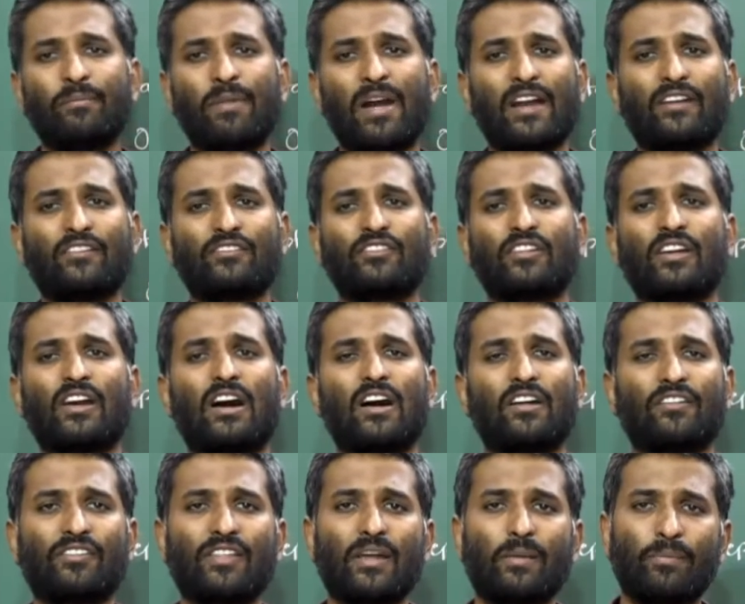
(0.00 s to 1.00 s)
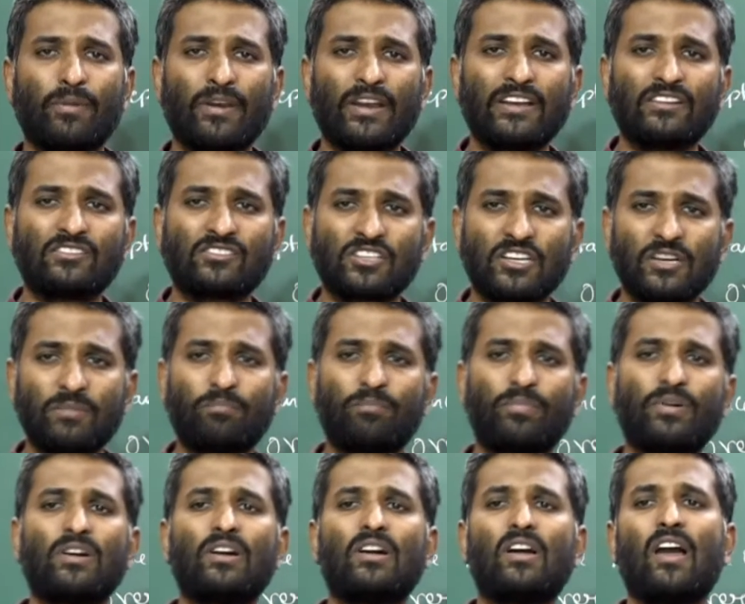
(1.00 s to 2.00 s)
demands a separate
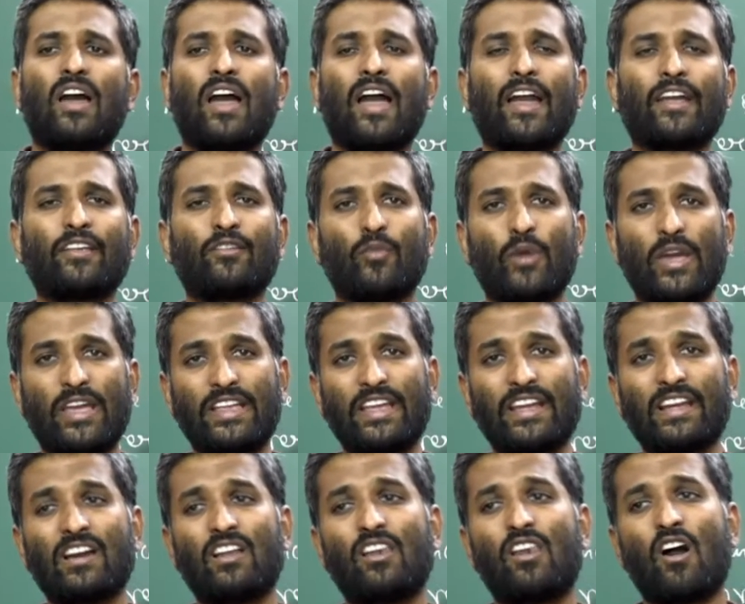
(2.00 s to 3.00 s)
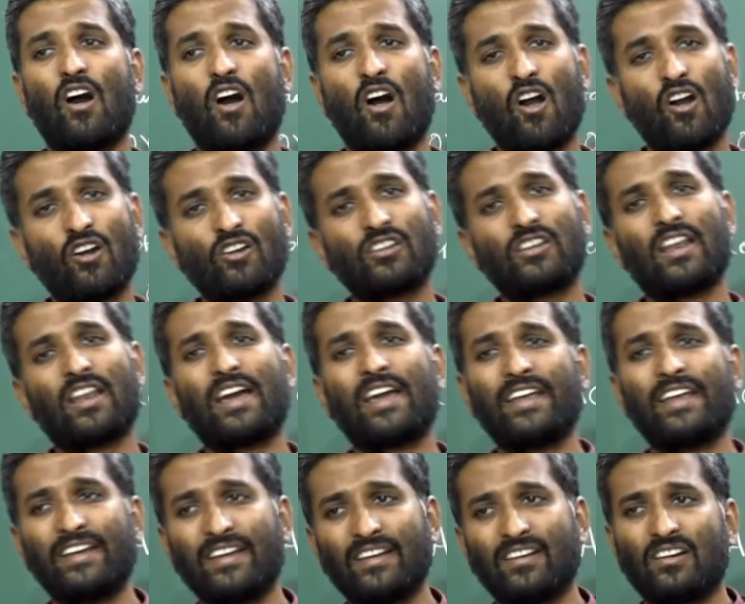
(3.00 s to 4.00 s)
trip and waiting a long
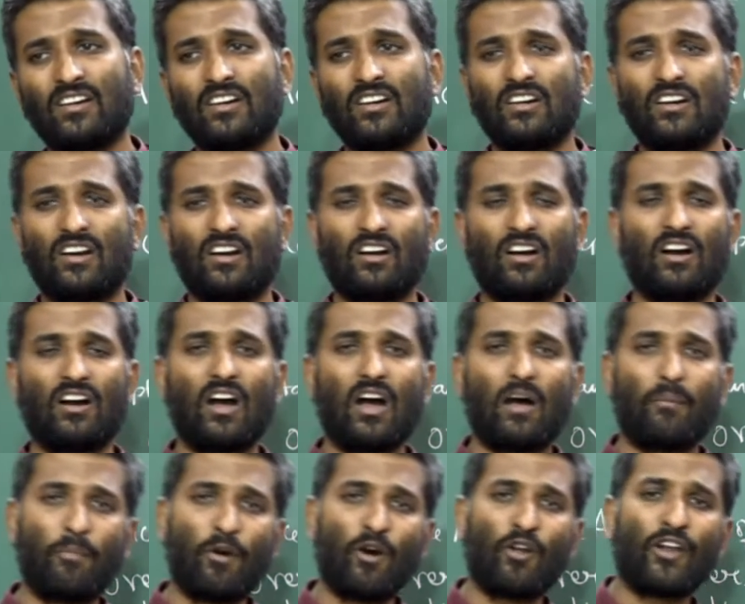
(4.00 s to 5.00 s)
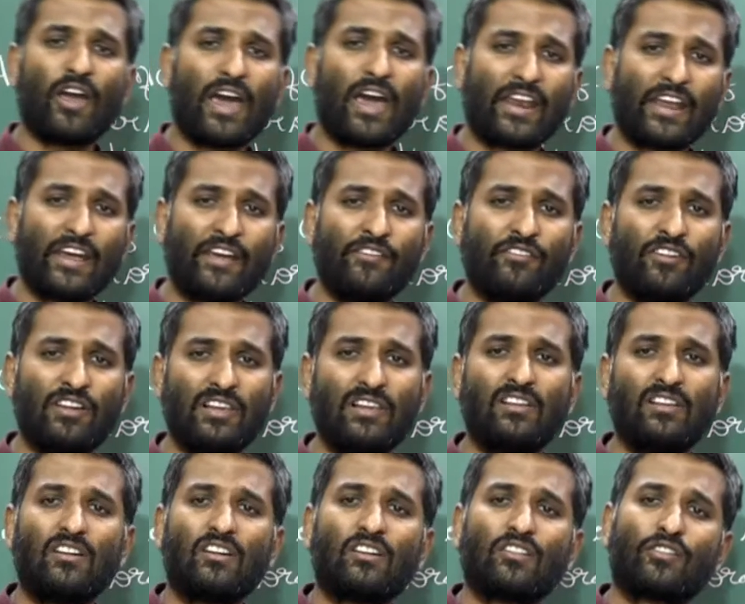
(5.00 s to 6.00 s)
line upon arrival.